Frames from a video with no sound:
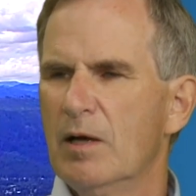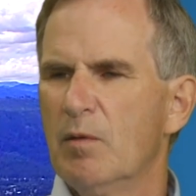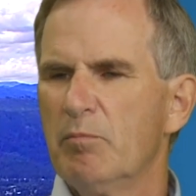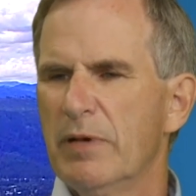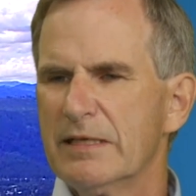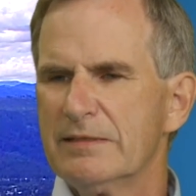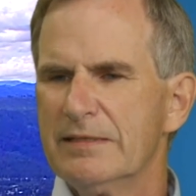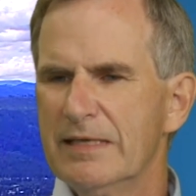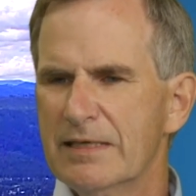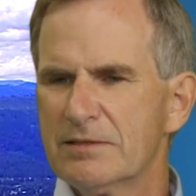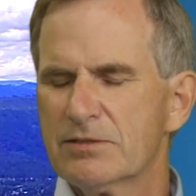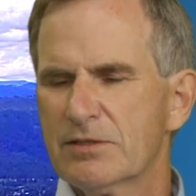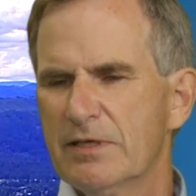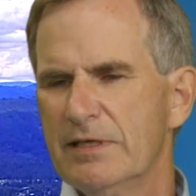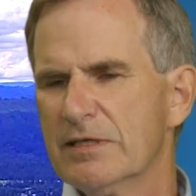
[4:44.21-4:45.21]
But
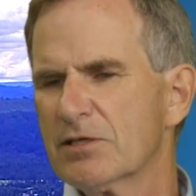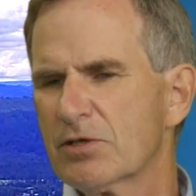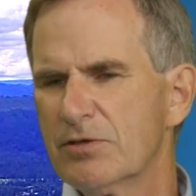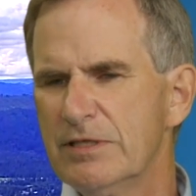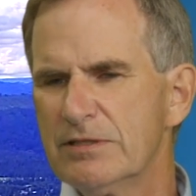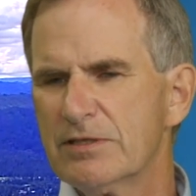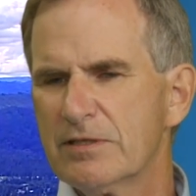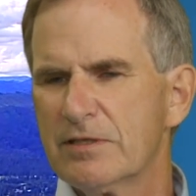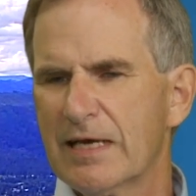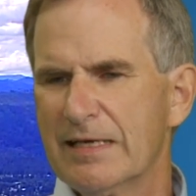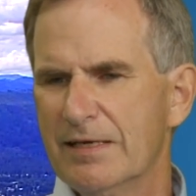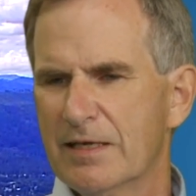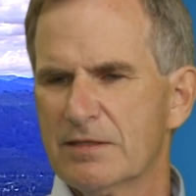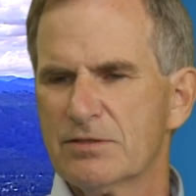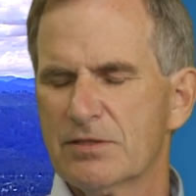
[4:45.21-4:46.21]
density, increasing that
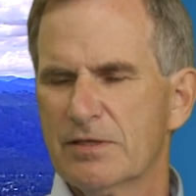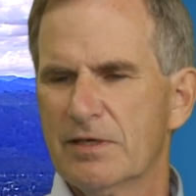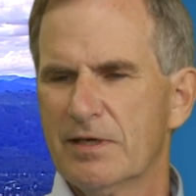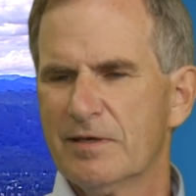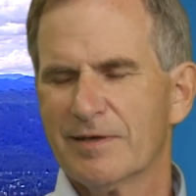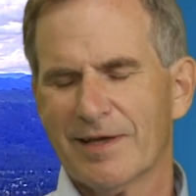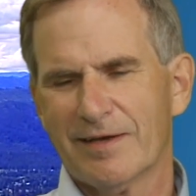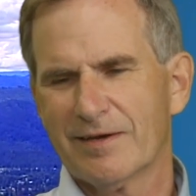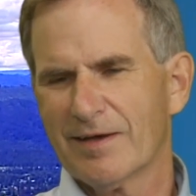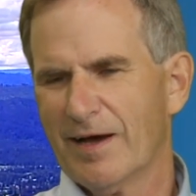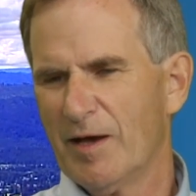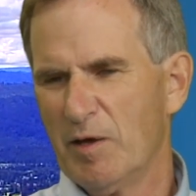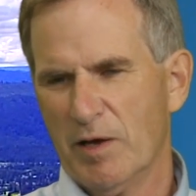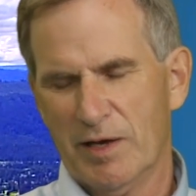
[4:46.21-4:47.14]
density, and I,